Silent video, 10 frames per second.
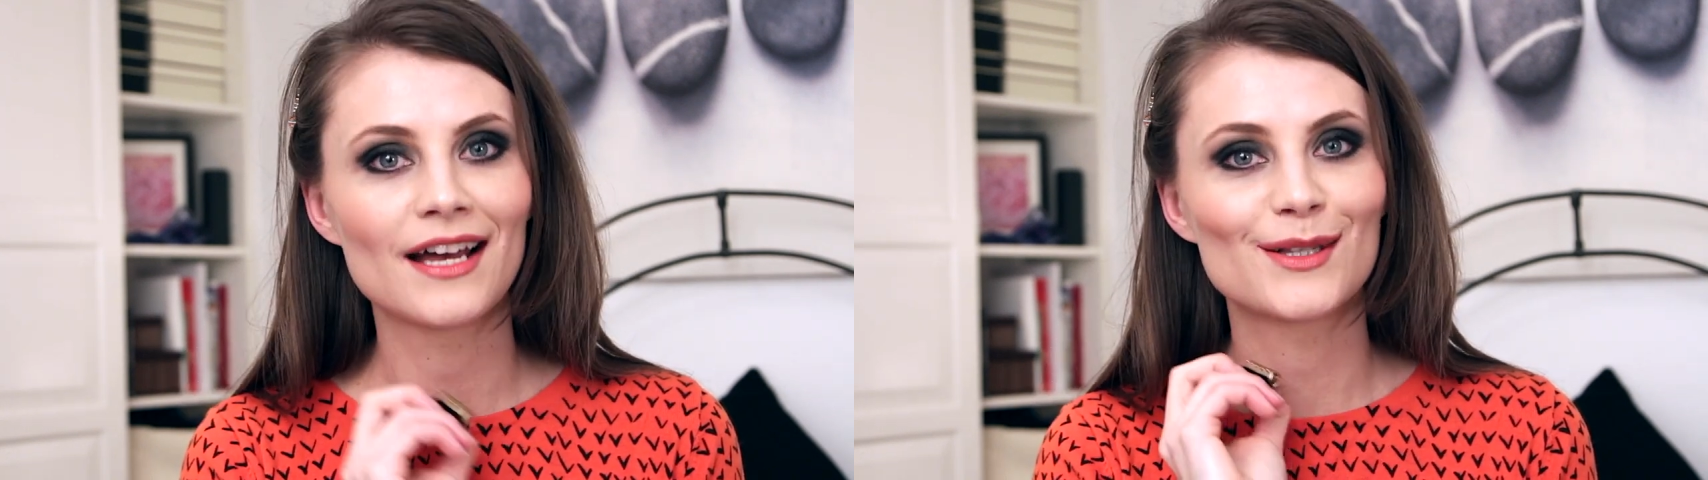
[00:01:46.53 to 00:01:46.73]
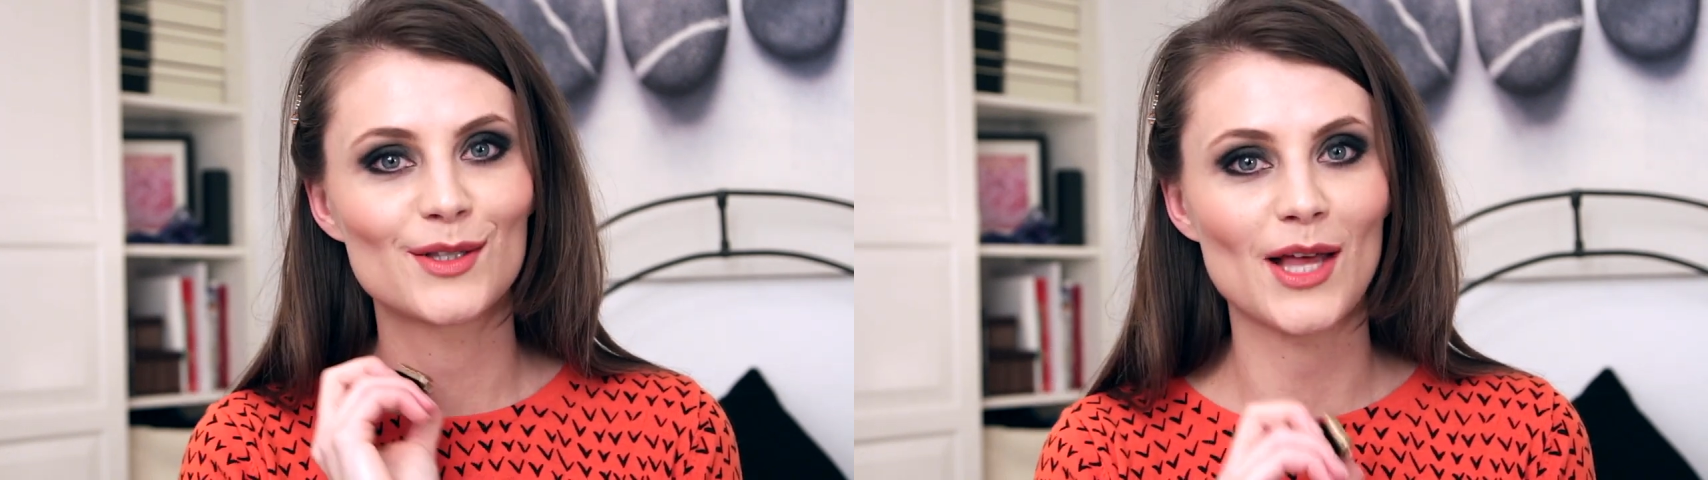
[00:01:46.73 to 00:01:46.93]

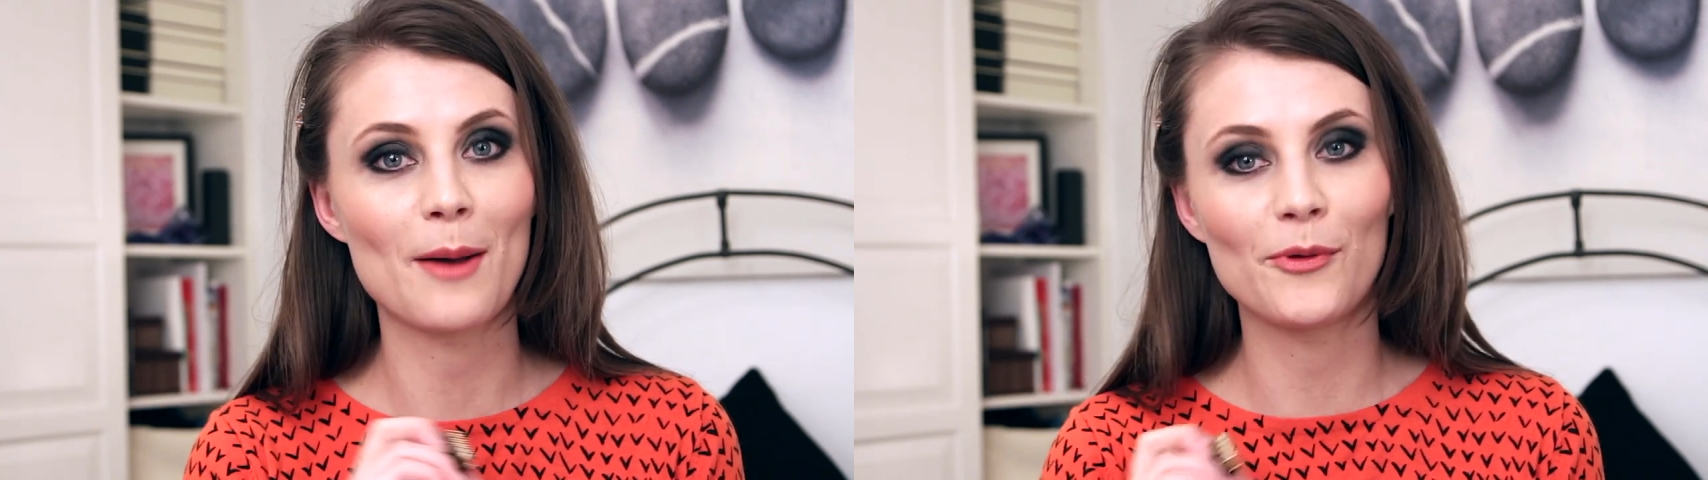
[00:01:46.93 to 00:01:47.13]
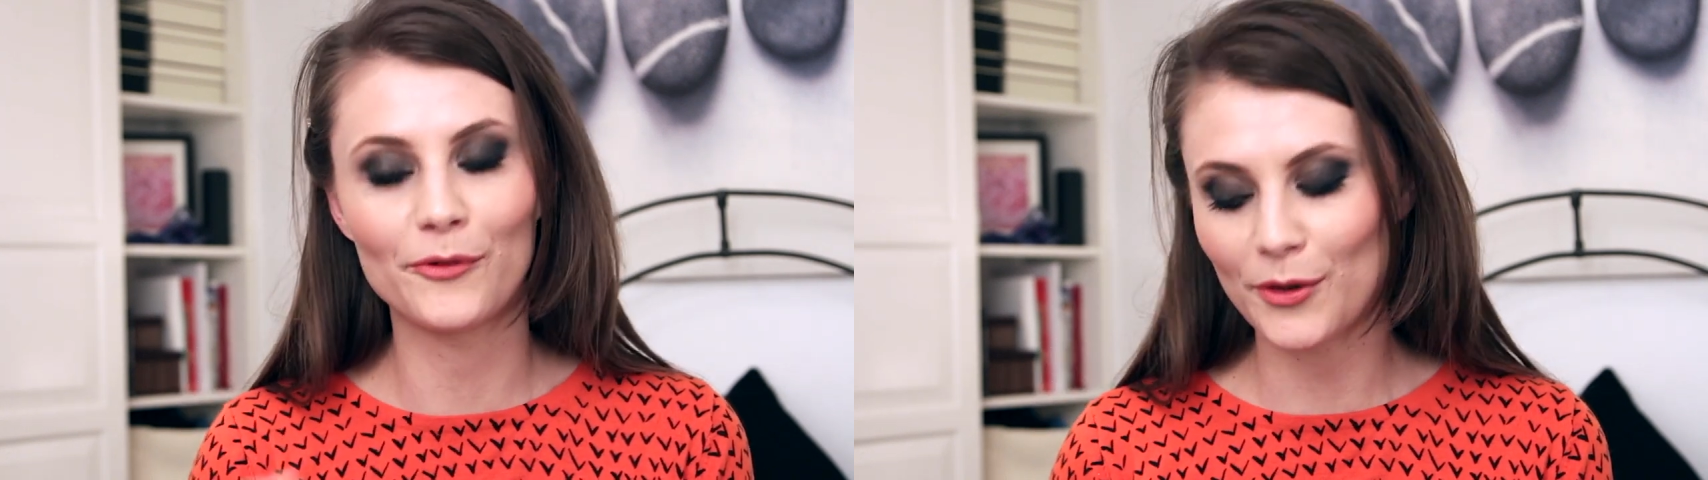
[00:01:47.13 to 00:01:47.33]

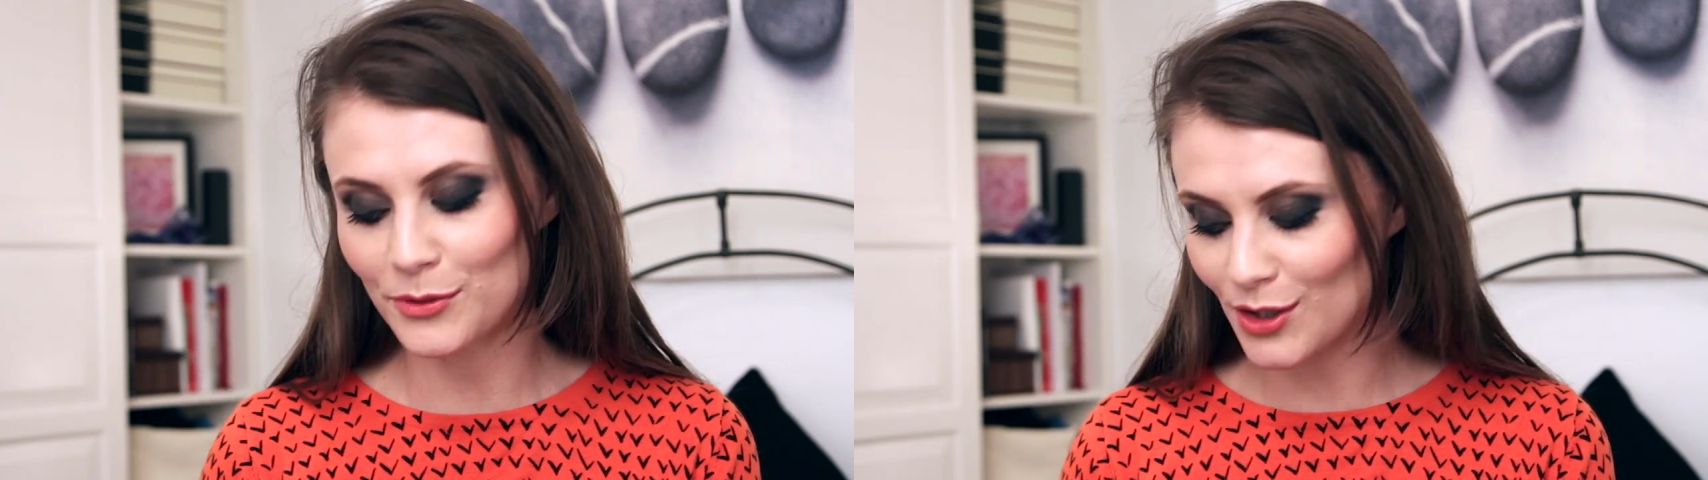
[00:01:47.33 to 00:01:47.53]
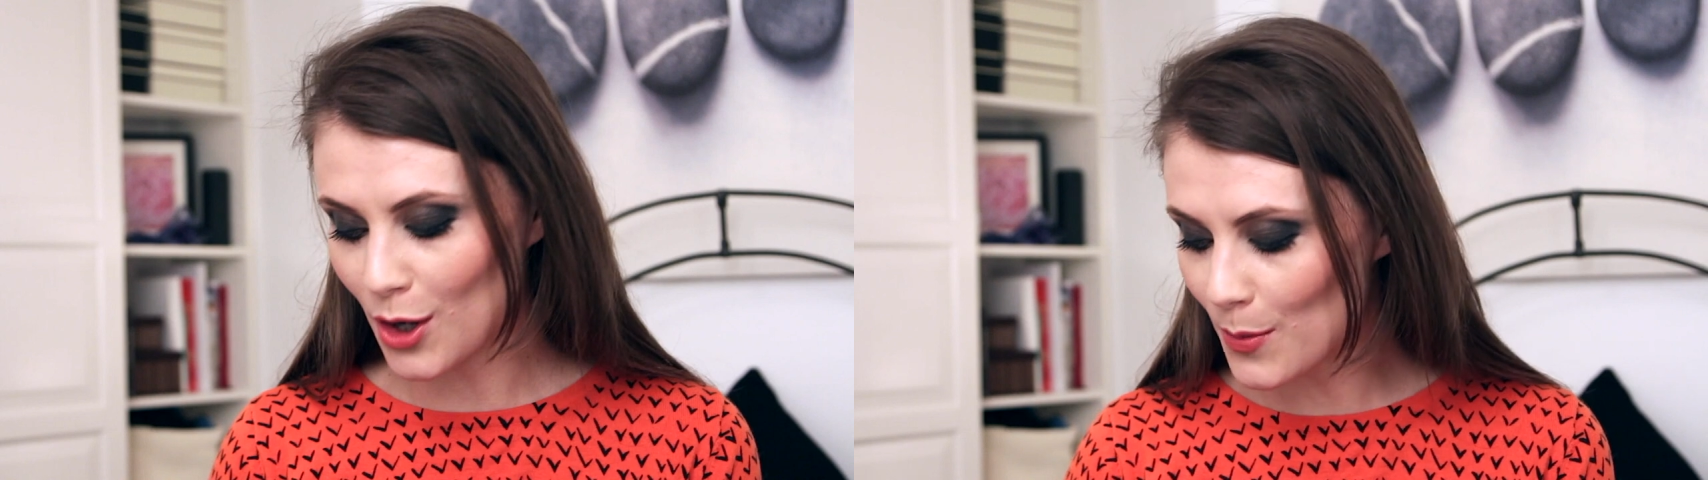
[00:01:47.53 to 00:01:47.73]
some of
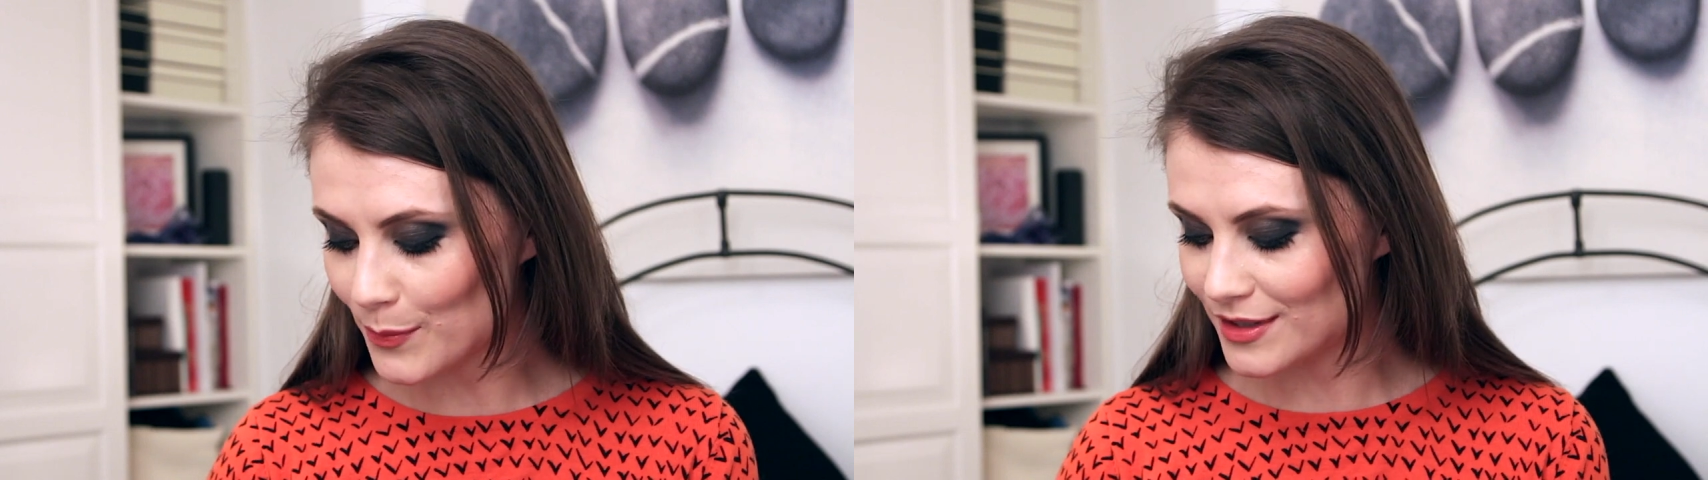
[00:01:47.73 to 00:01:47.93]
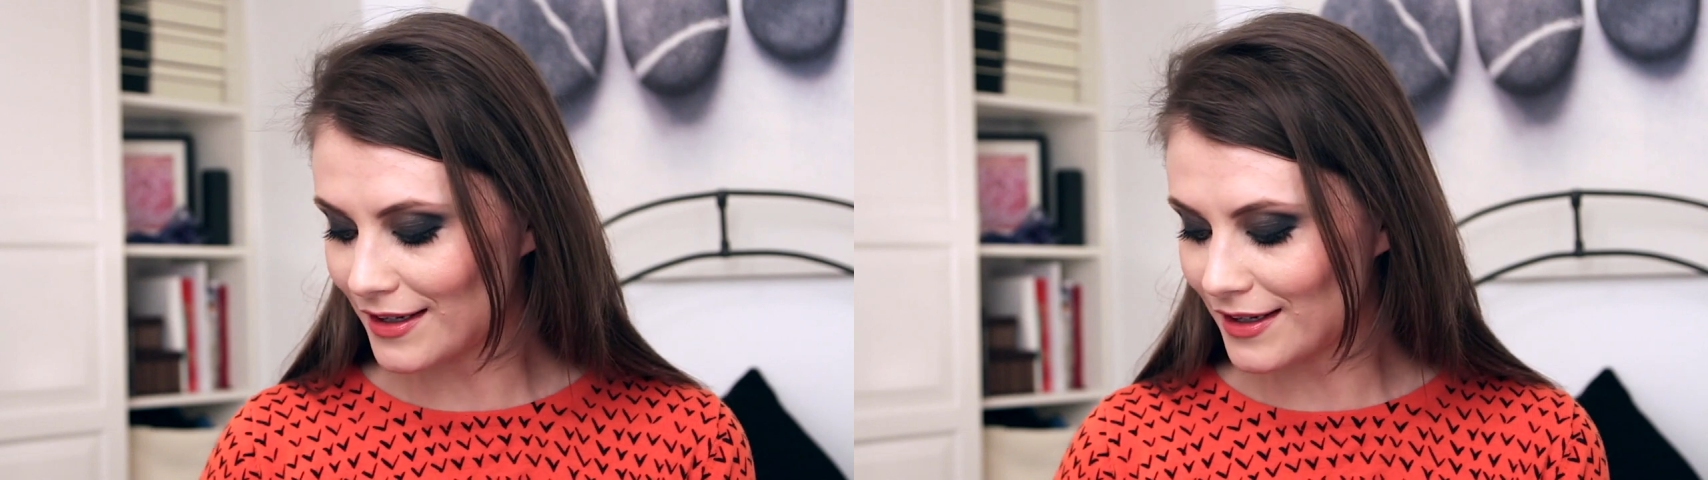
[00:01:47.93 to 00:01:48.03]
those combs